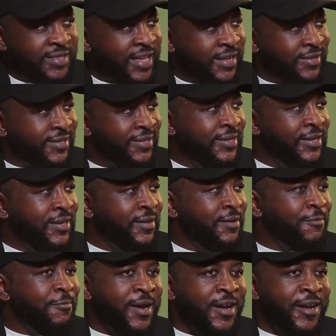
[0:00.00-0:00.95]
in that,
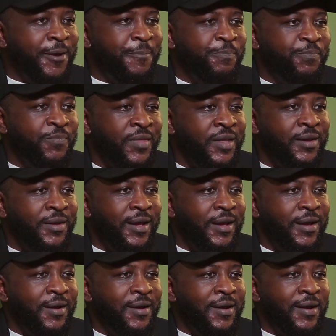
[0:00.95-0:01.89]
where
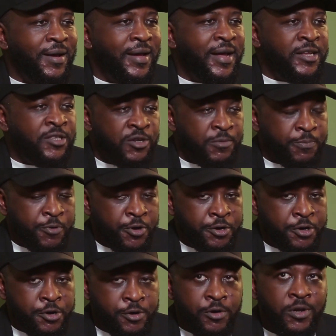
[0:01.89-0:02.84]

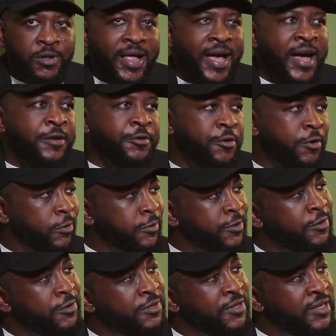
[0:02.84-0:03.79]
entrepreneurial
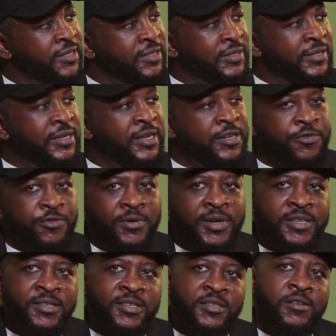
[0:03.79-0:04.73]
adulthood is
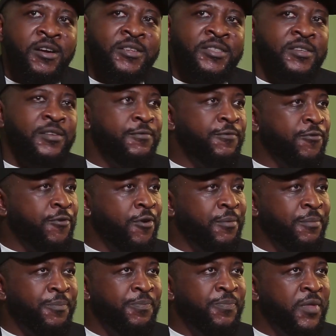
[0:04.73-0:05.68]
literally starting
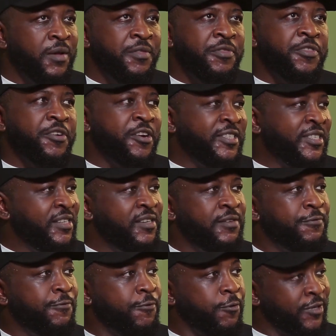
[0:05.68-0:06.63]
from
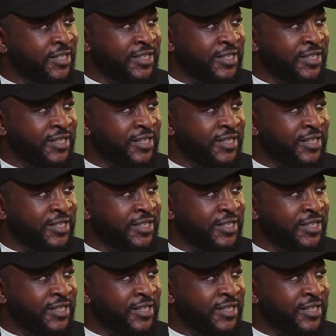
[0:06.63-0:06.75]
13, 14.